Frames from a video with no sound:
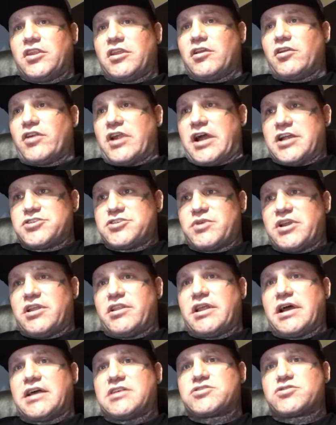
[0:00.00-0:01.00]
then
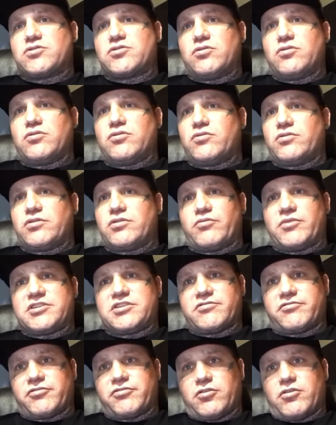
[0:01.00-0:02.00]
graduated that school and then
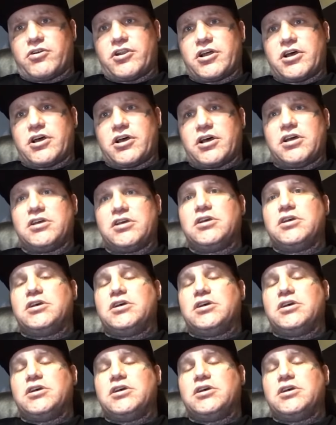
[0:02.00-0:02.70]
went to Florida